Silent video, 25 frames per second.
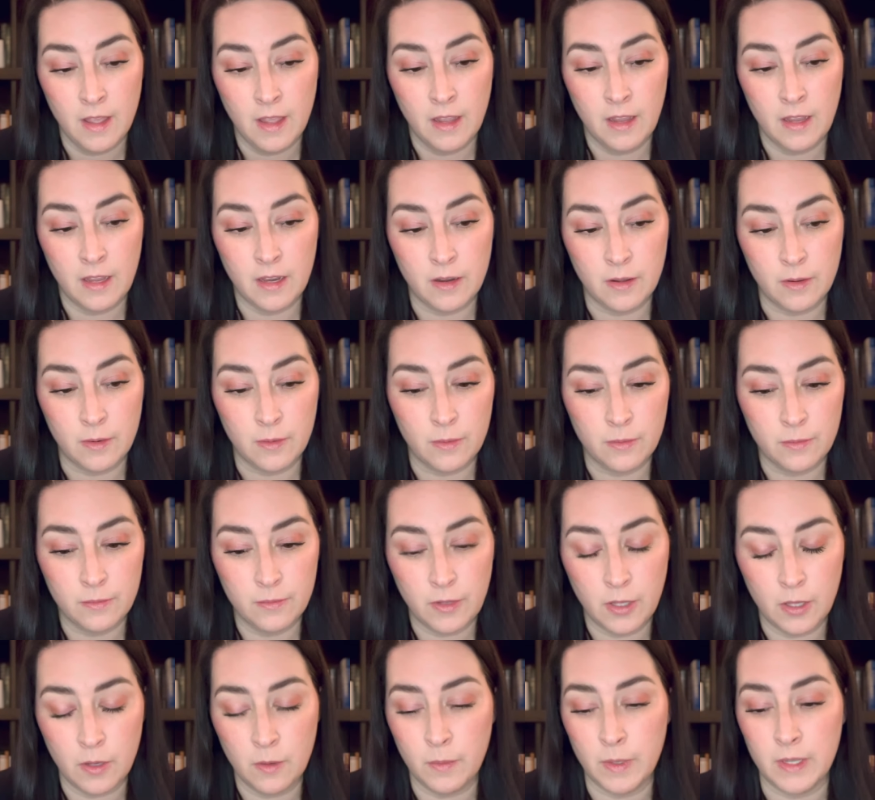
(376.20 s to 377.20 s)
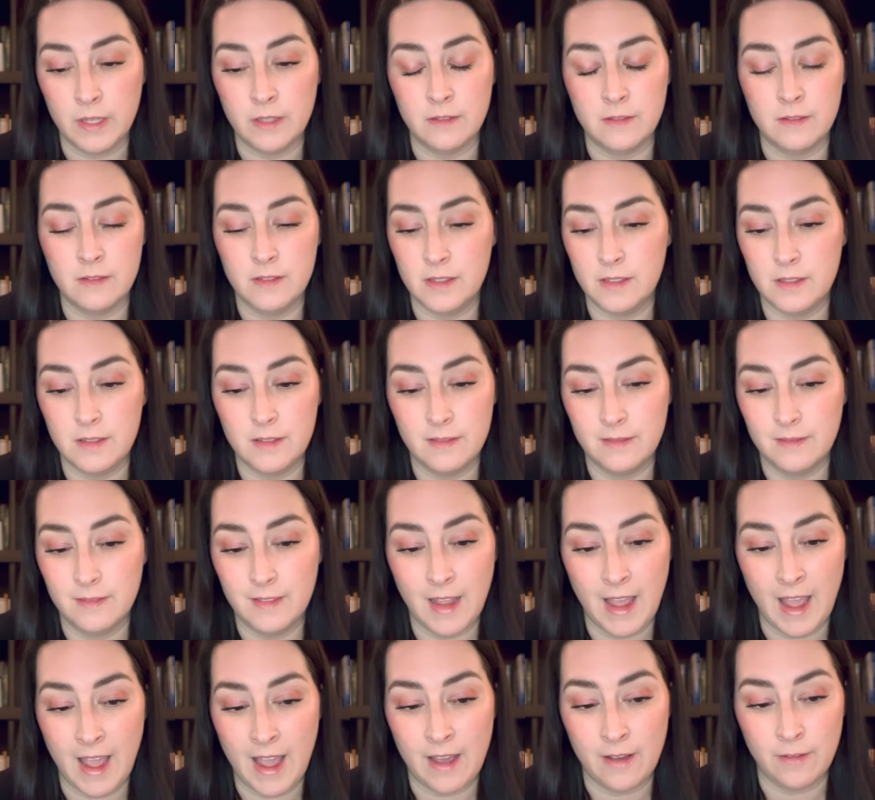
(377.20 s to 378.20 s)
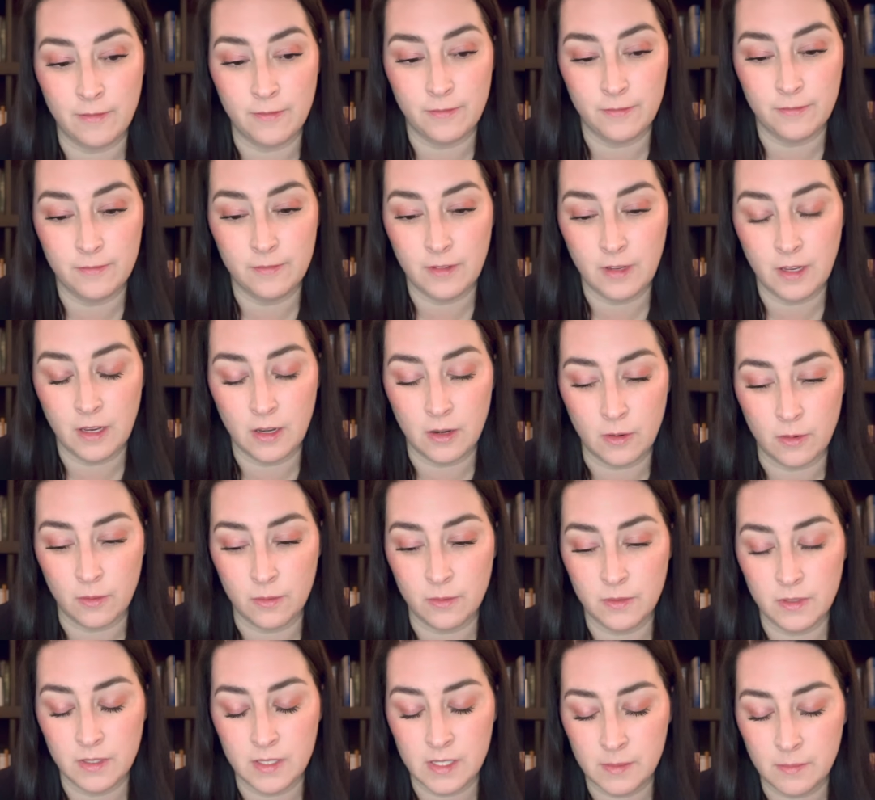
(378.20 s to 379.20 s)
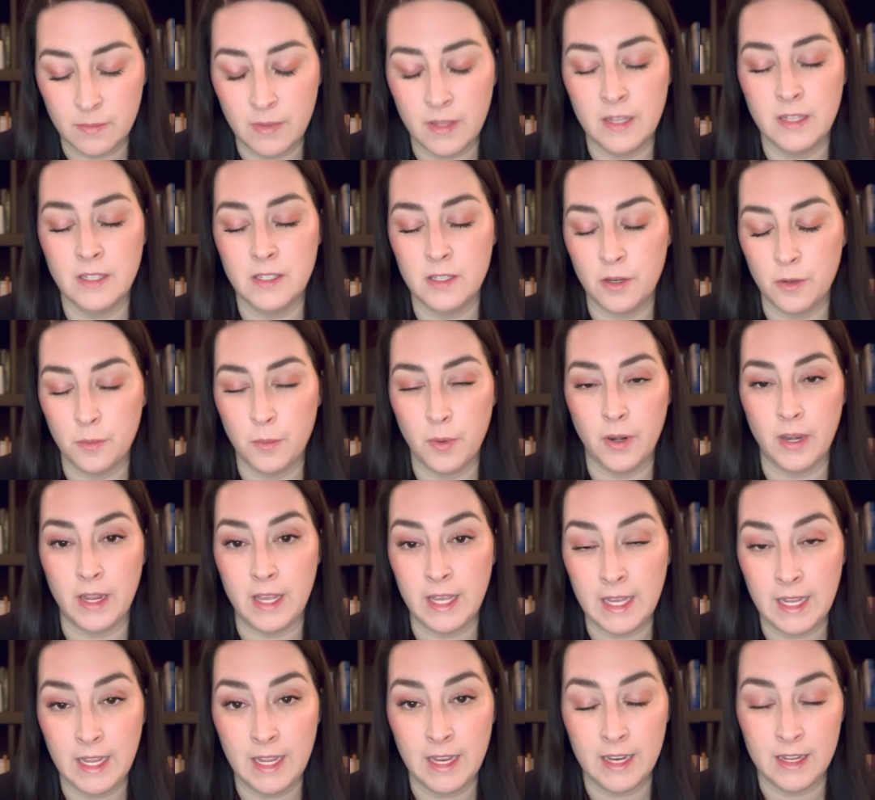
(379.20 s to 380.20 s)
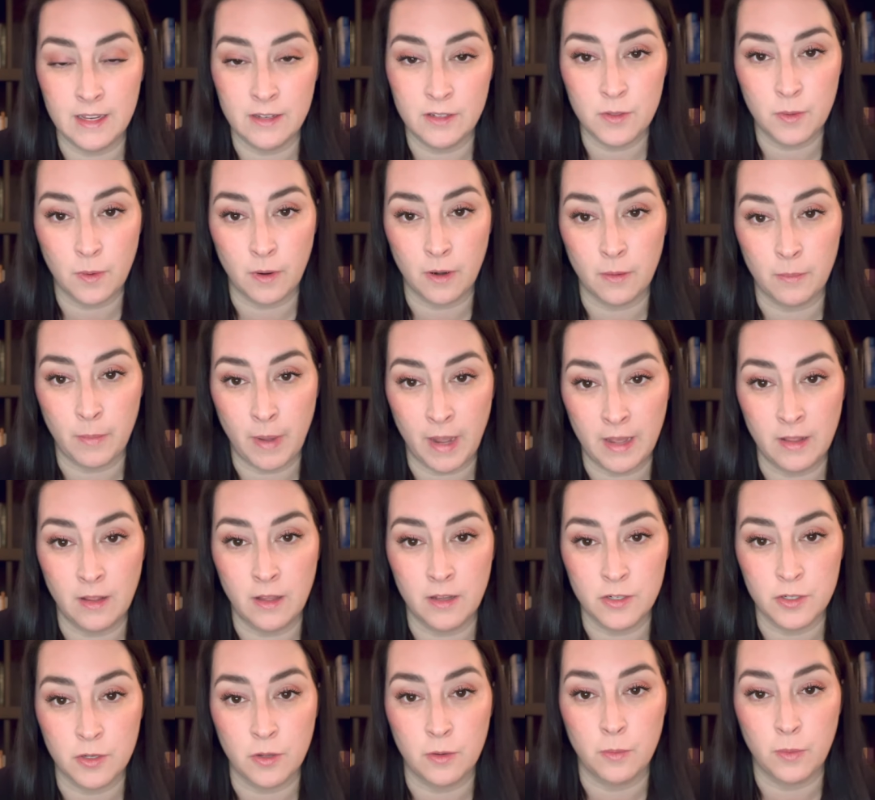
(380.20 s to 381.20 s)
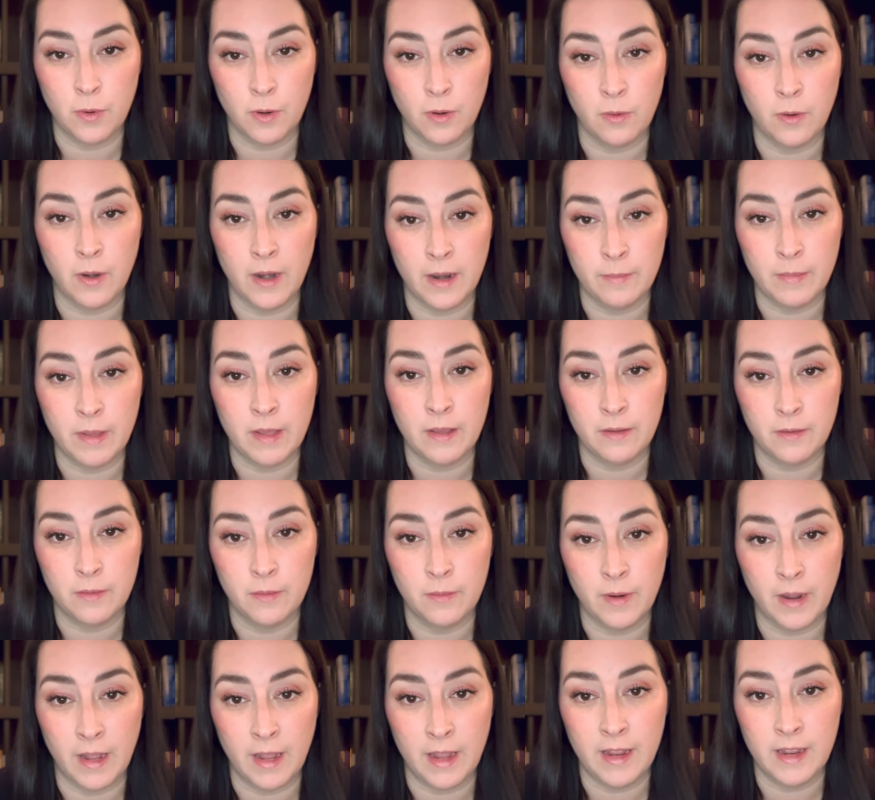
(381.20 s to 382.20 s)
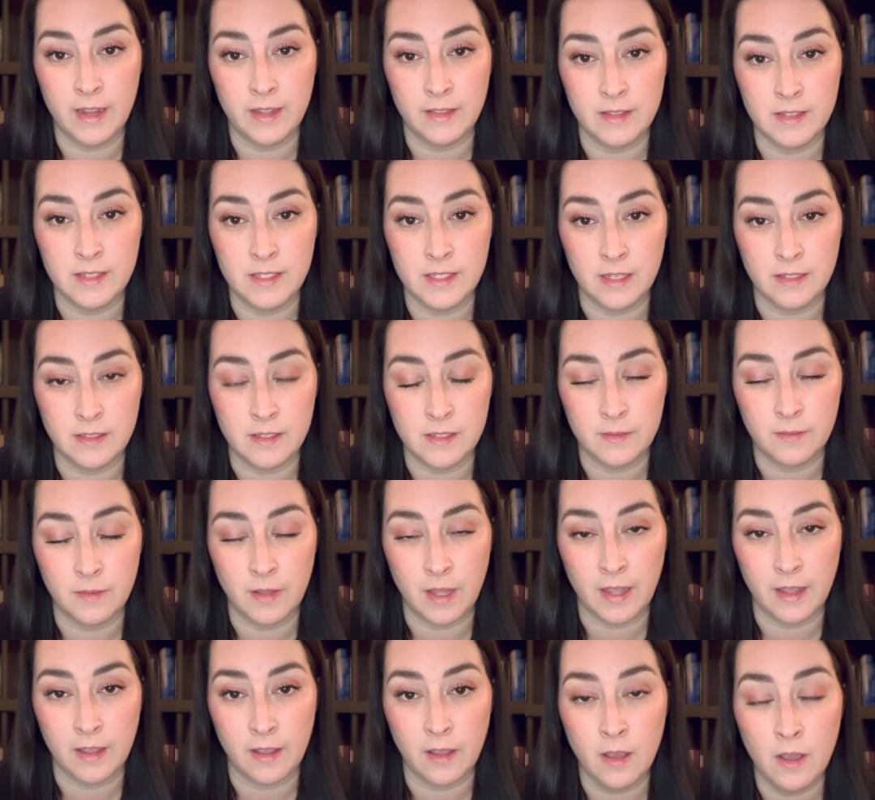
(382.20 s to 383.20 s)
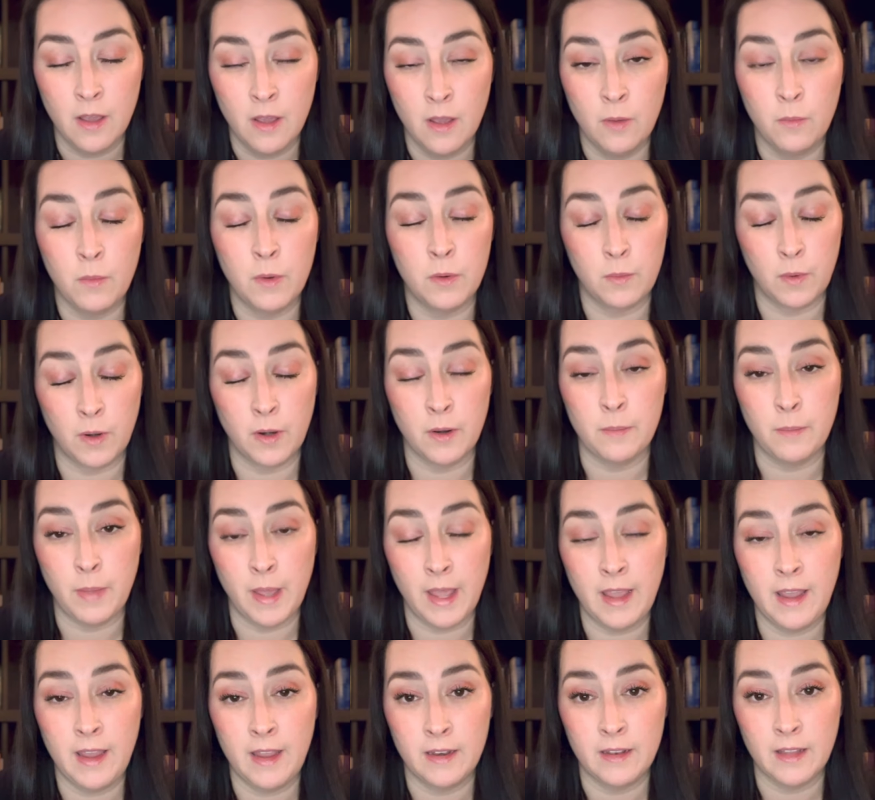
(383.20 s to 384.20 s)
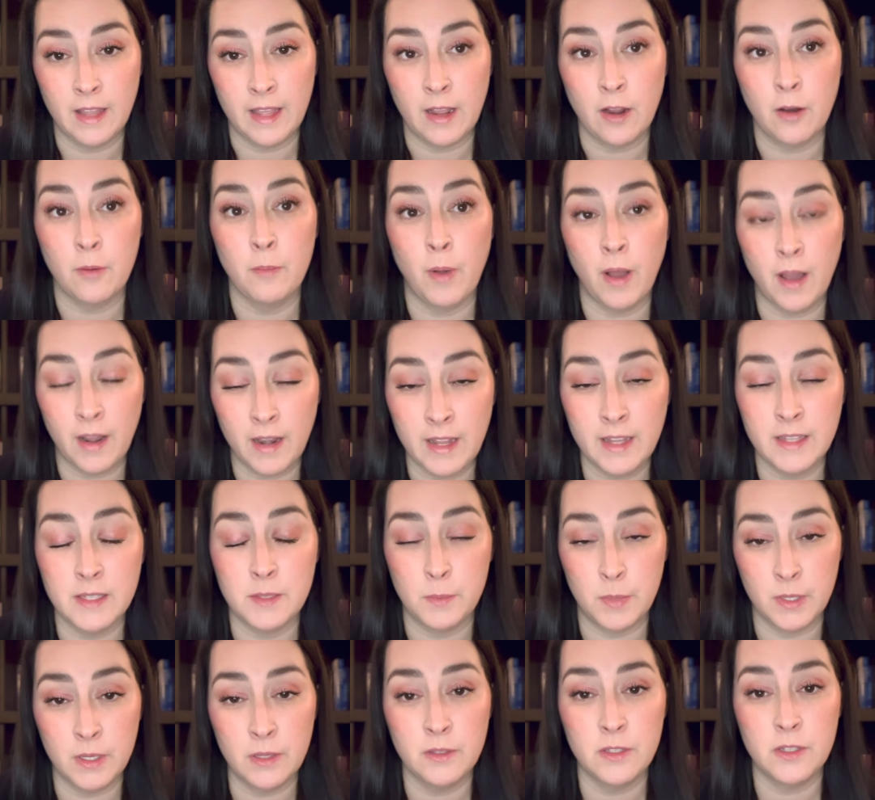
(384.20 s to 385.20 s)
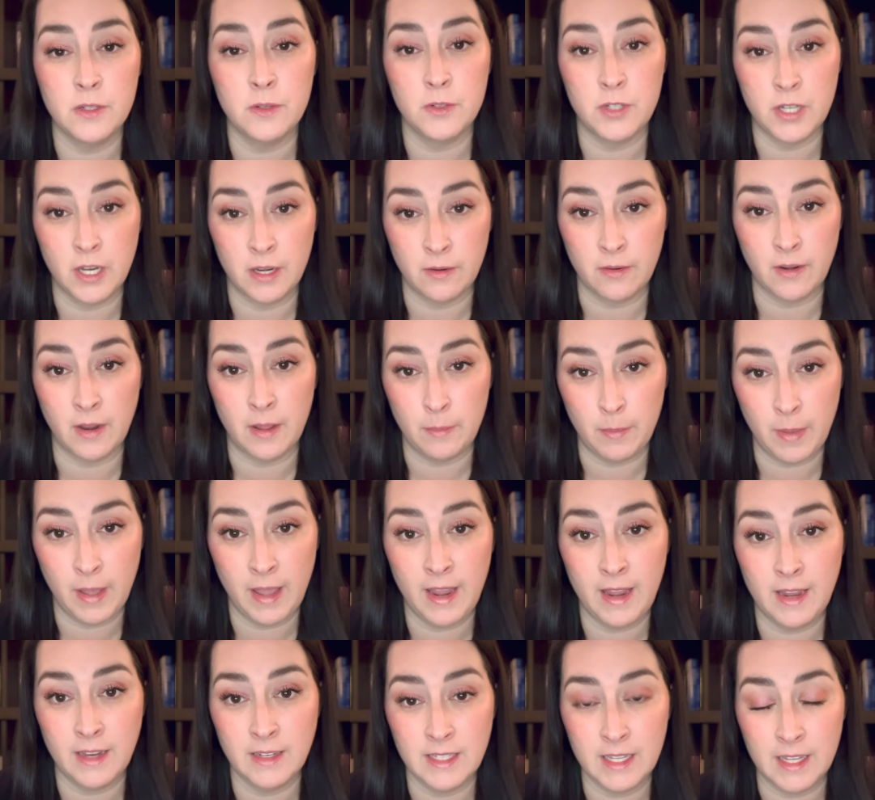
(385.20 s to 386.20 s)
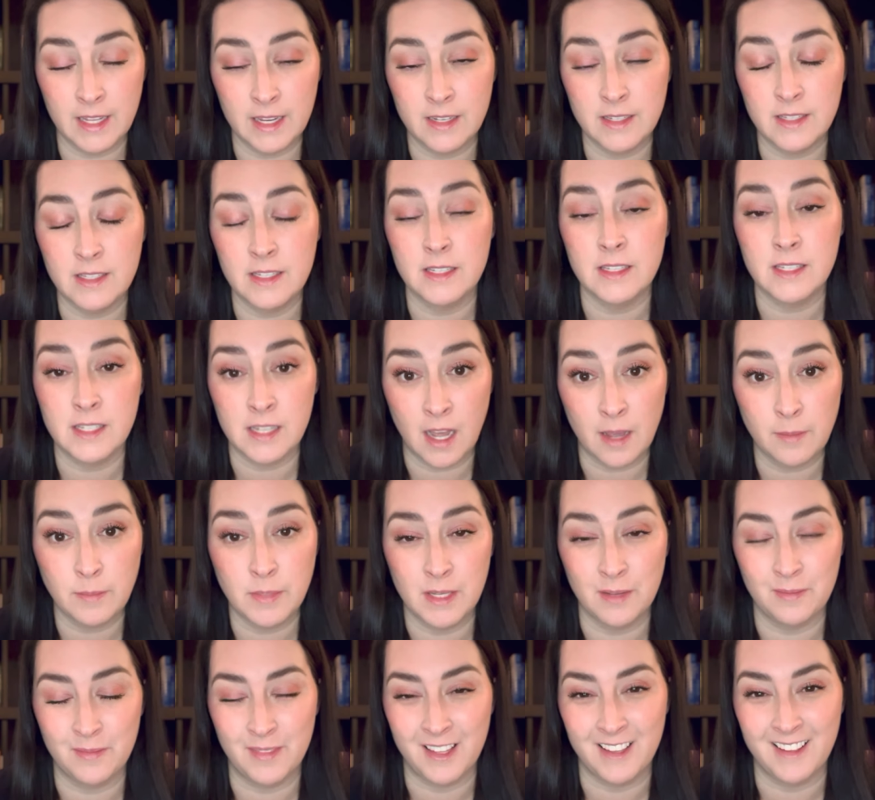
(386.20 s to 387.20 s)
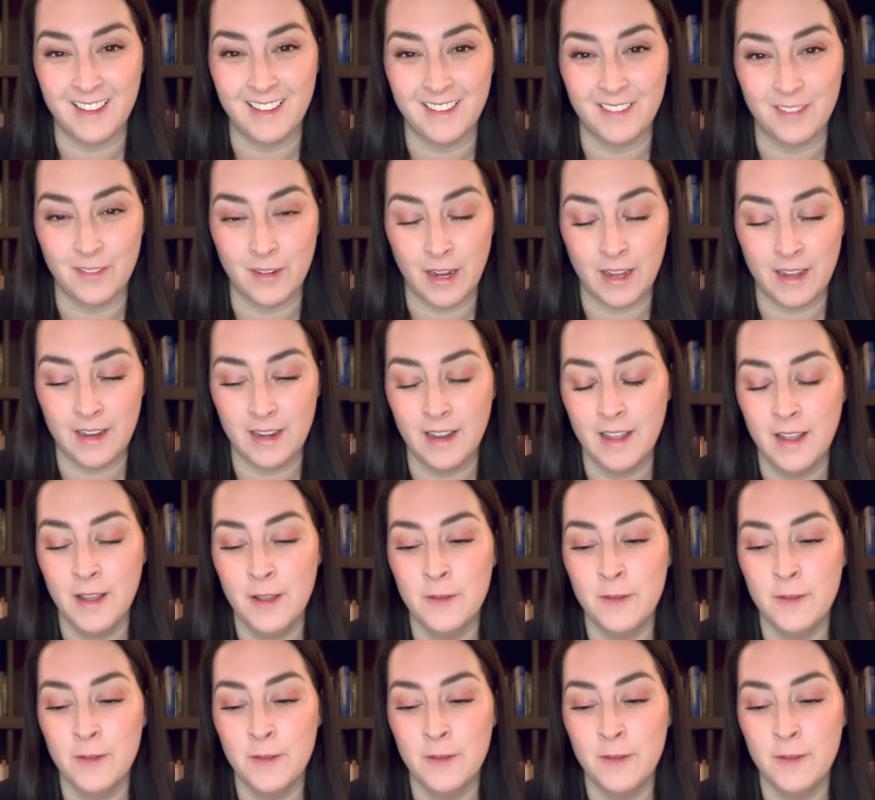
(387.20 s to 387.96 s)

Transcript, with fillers: you know, humans have, you know, some things that are pretty keyed into our biological programming, right? In the sense of like, when we're in pain, like our body is built to generate pain to get us to stop something, right?